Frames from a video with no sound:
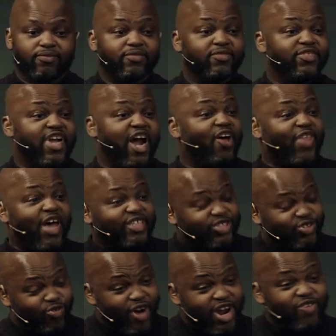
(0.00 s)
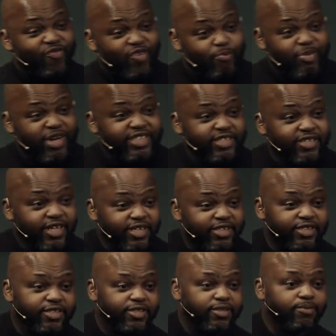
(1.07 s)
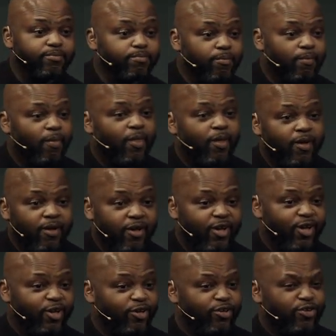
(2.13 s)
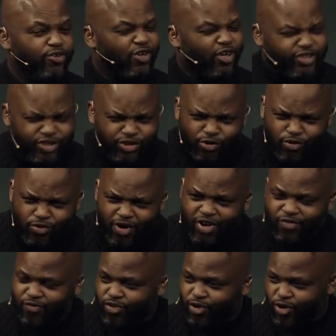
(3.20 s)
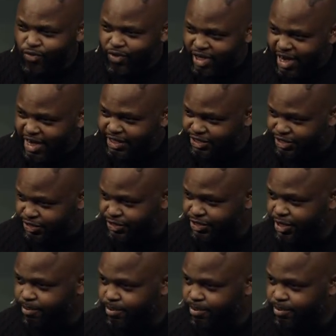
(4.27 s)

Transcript: Now, that's great for business, not so great for a relationship.